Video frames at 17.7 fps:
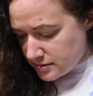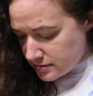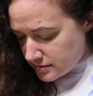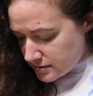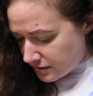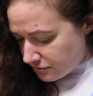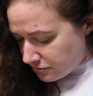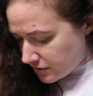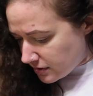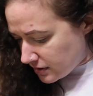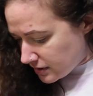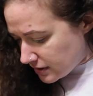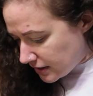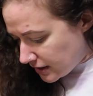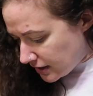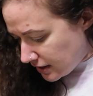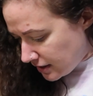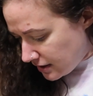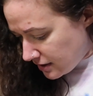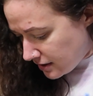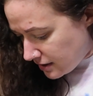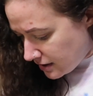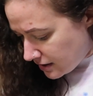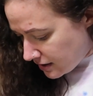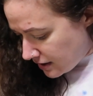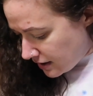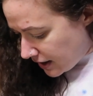definitely
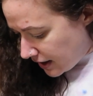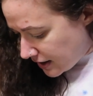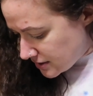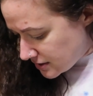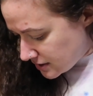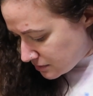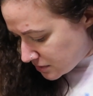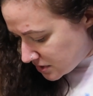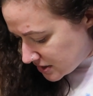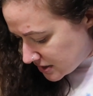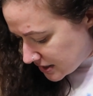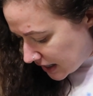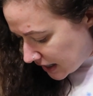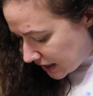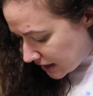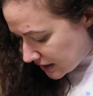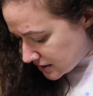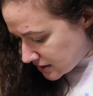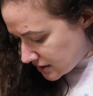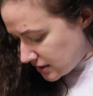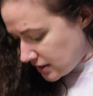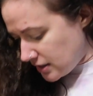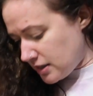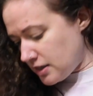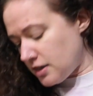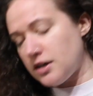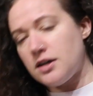has some stains in
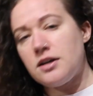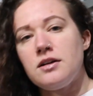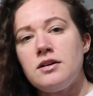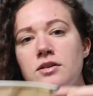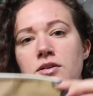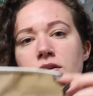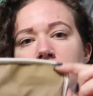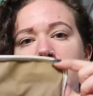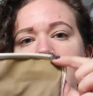here. You can